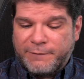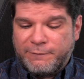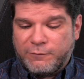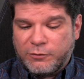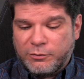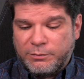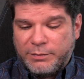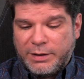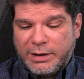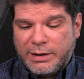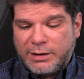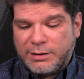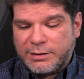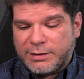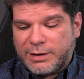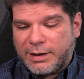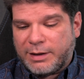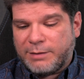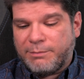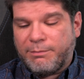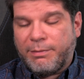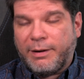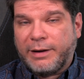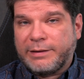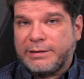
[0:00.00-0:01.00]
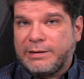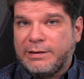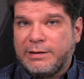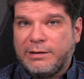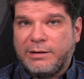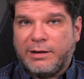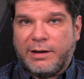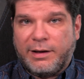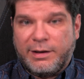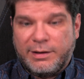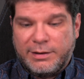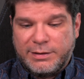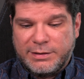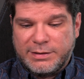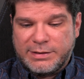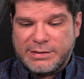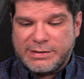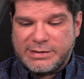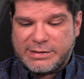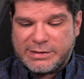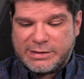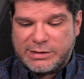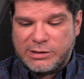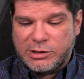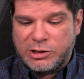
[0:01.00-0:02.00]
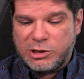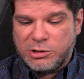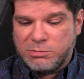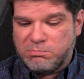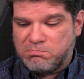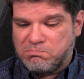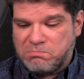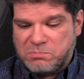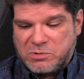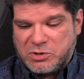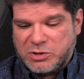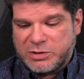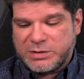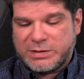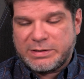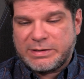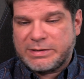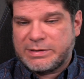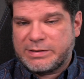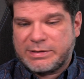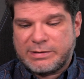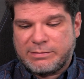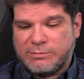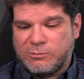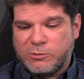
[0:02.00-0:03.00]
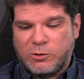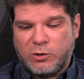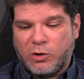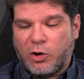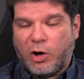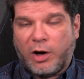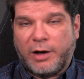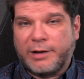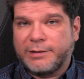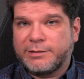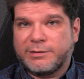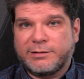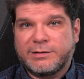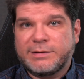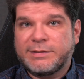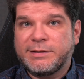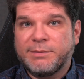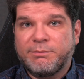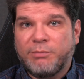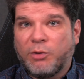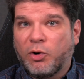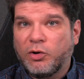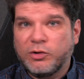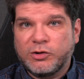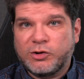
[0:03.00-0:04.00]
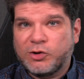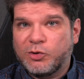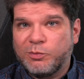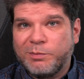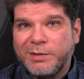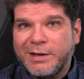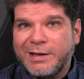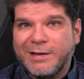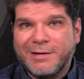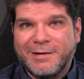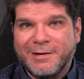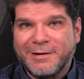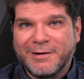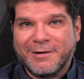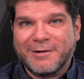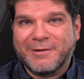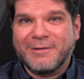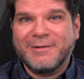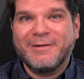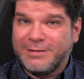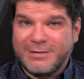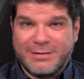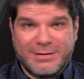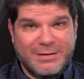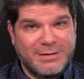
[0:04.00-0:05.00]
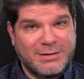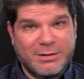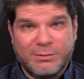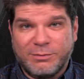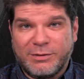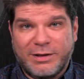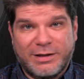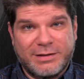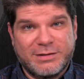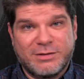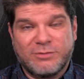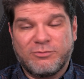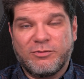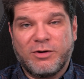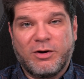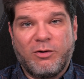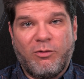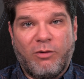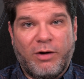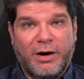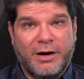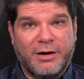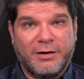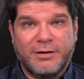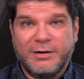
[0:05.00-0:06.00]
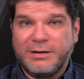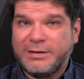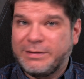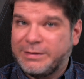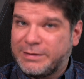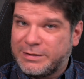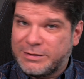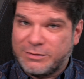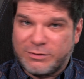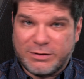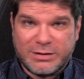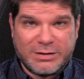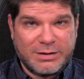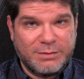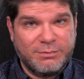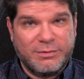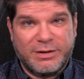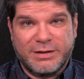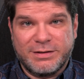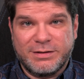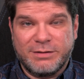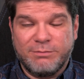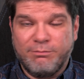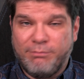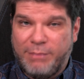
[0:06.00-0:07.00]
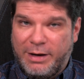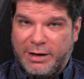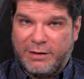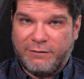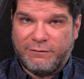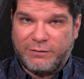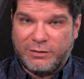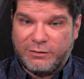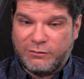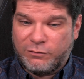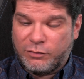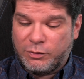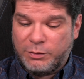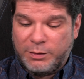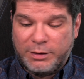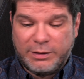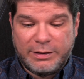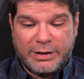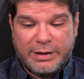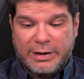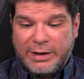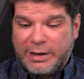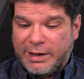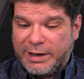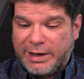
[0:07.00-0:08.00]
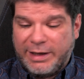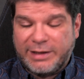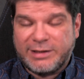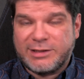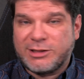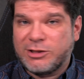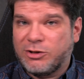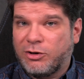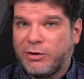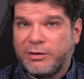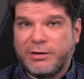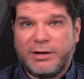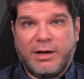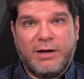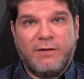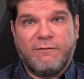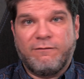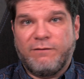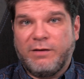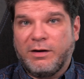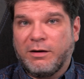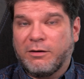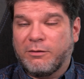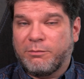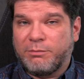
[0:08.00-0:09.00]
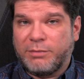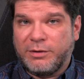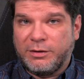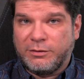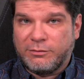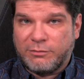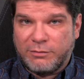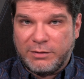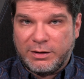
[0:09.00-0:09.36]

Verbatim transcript: for me that button is uh, just not supposed to be there there. The system doesn't require it. The system doesn't benefit from it. It's not a fingerprint